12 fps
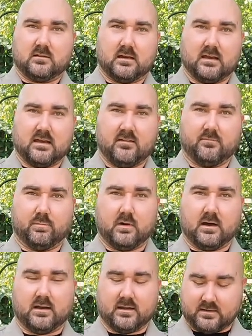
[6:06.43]
I have
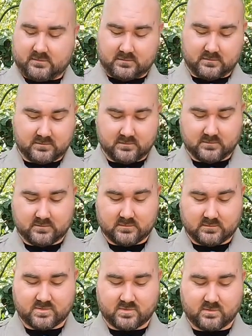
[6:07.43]
black
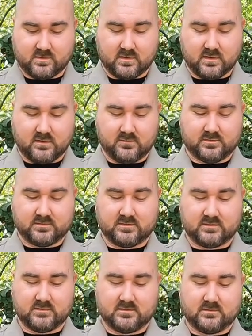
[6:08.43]
nitrile gloves,
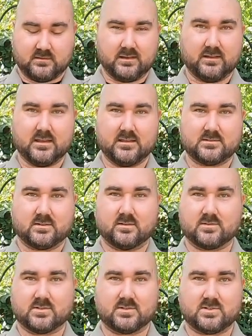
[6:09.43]
and these
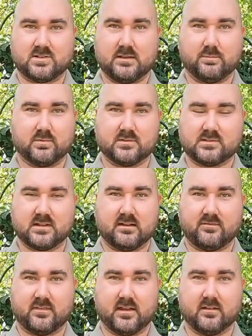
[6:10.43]
are just cheap ones that
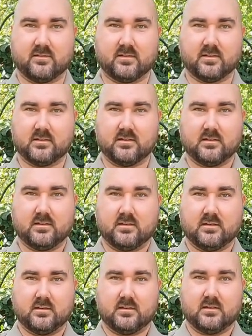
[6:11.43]
I found
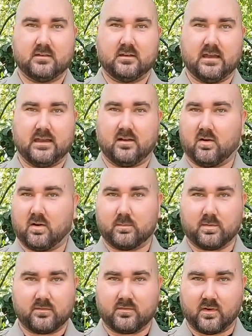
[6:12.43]
at
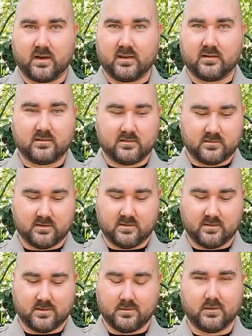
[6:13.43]
Harbor Freight. You
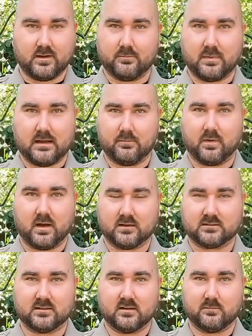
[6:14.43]
go in and buy a
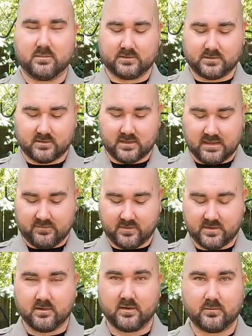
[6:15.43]
box of them, but they're the
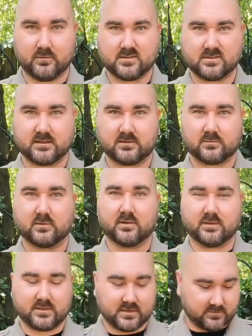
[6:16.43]
heavy duty ones, like the
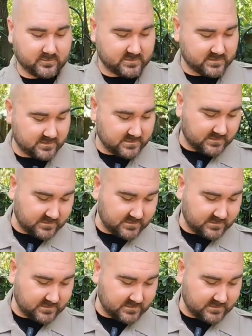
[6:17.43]
really thick ones.